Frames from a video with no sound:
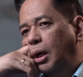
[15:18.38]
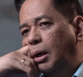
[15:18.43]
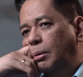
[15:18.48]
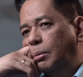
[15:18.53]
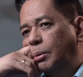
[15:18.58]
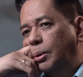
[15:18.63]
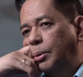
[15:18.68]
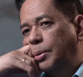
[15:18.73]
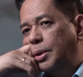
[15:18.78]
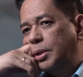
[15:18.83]

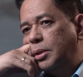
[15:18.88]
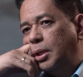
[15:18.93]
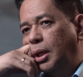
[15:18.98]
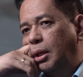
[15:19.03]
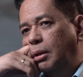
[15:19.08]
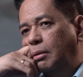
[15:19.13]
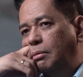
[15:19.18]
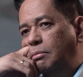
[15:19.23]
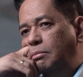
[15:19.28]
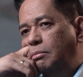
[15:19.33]
where we
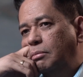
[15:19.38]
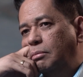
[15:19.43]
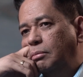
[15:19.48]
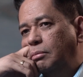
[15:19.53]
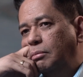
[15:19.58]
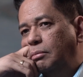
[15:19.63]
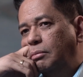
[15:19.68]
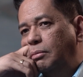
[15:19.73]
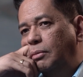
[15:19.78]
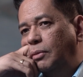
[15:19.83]
said,
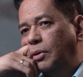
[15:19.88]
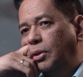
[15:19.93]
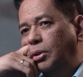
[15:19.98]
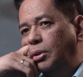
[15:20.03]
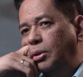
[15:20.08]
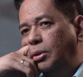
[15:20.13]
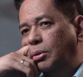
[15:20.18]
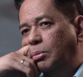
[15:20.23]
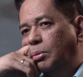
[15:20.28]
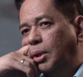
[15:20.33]
"Do
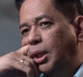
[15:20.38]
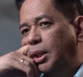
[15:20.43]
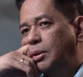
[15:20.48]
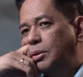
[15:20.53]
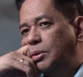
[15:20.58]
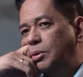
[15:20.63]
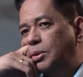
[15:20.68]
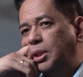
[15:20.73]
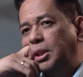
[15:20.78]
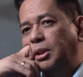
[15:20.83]
you want
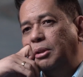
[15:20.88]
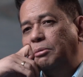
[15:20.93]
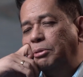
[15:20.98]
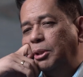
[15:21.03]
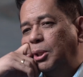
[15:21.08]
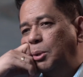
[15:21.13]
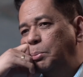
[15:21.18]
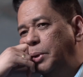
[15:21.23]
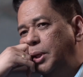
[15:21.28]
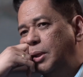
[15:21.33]
to see the
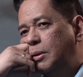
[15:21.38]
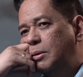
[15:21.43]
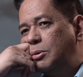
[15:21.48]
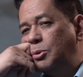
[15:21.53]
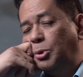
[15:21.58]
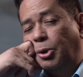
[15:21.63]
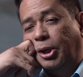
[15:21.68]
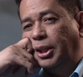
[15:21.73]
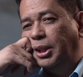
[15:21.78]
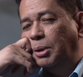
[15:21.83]
Philippines?
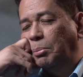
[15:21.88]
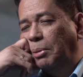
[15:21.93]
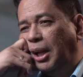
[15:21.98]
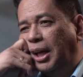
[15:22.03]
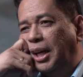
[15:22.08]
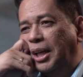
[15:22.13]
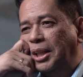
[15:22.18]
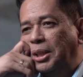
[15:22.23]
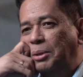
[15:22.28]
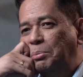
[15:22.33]
Join the
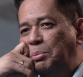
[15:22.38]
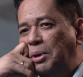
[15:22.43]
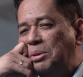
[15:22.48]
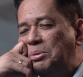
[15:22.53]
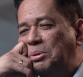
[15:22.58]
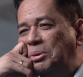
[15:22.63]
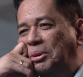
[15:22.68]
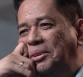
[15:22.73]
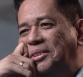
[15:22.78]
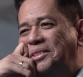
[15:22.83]
Malacañang Press
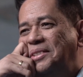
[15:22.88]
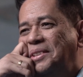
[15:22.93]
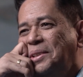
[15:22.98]
Corps."